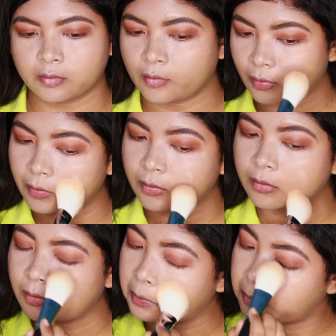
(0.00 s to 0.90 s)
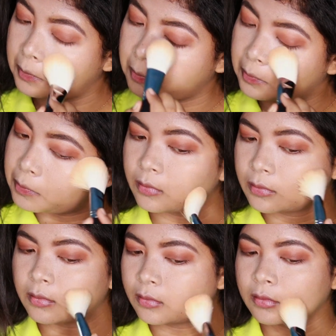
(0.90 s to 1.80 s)
this Maybelline Fit Me
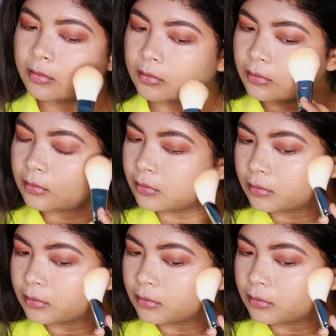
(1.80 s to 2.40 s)
Loose Powder.